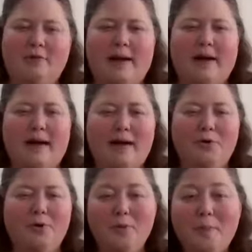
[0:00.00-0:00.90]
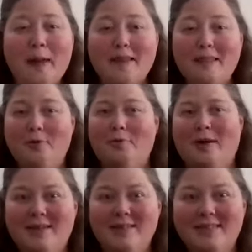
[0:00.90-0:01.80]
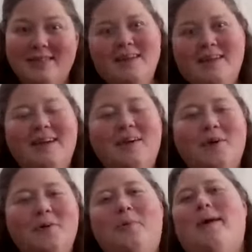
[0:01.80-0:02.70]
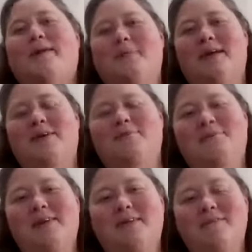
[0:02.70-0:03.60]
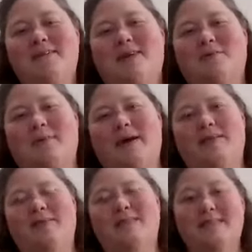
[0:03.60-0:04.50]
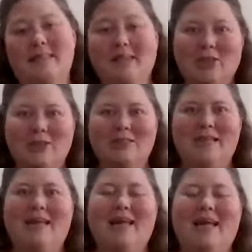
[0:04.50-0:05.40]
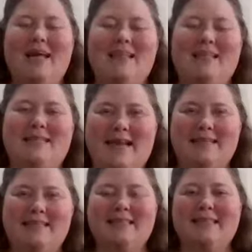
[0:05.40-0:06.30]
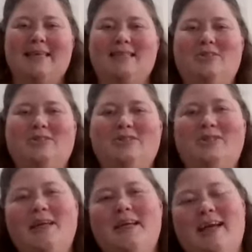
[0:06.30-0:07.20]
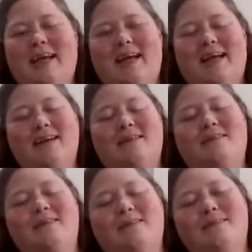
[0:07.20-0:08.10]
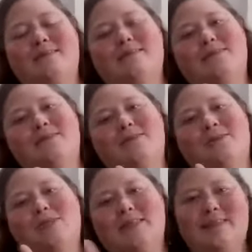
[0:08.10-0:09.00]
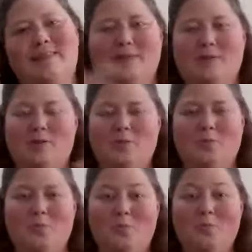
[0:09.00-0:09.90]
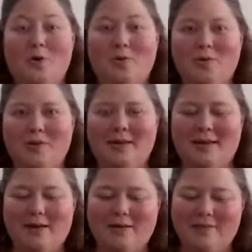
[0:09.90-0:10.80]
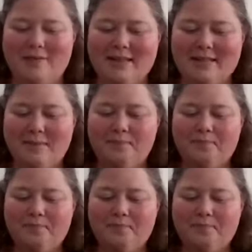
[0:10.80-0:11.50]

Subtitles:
talked about who Matthew was quite a bit. And we've even talked about the sinners and the tax collectors and Jesus's role in all of this.